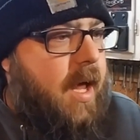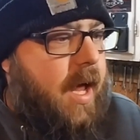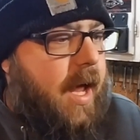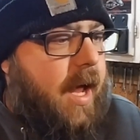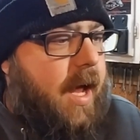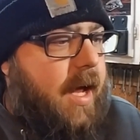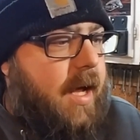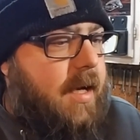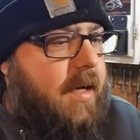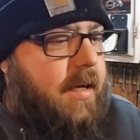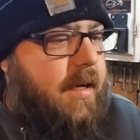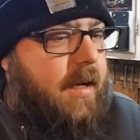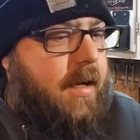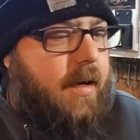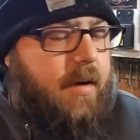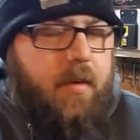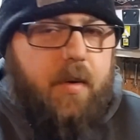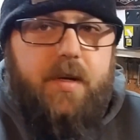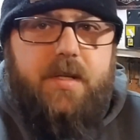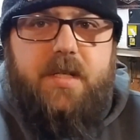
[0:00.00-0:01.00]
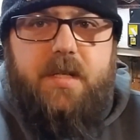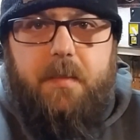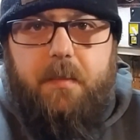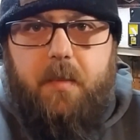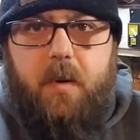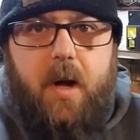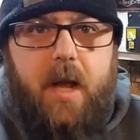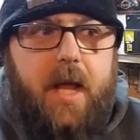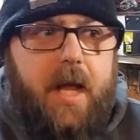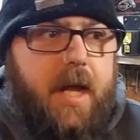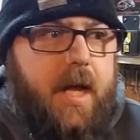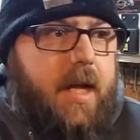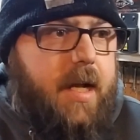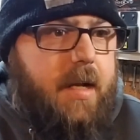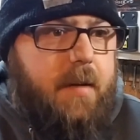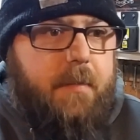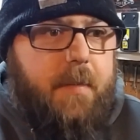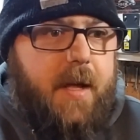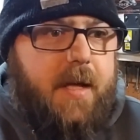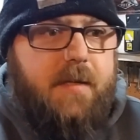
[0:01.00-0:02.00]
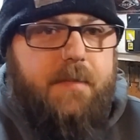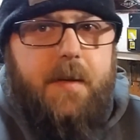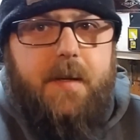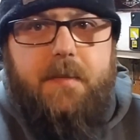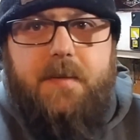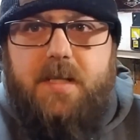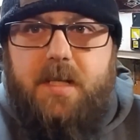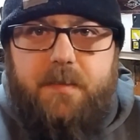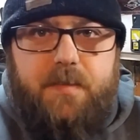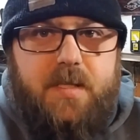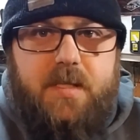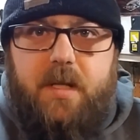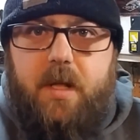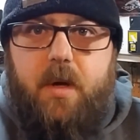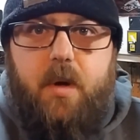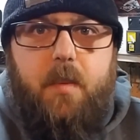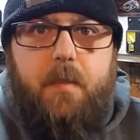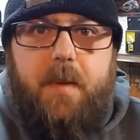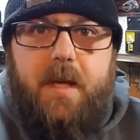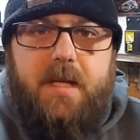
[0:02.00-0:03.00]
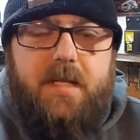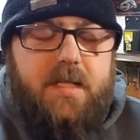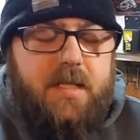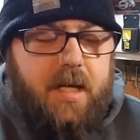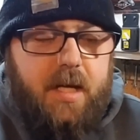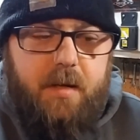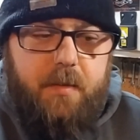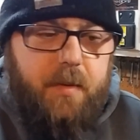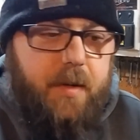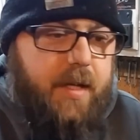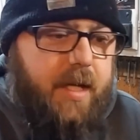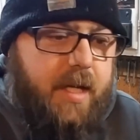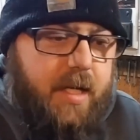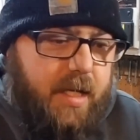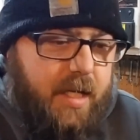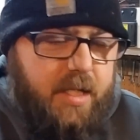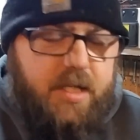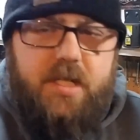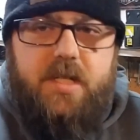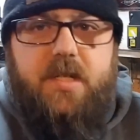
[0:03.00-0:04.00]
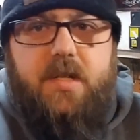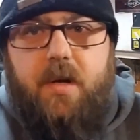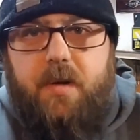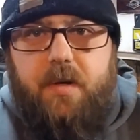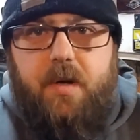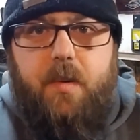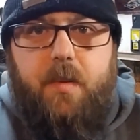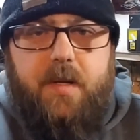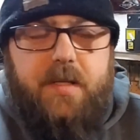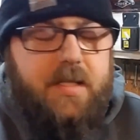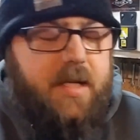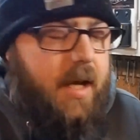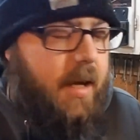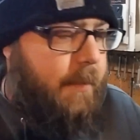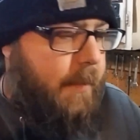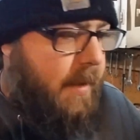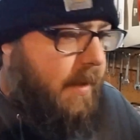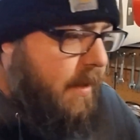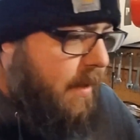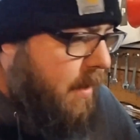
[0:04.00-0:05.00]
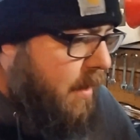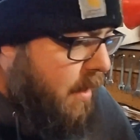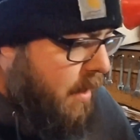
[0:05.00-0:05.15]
And, of course, some rain and maybe some snow mixed in with it. And you just don't know what's coming.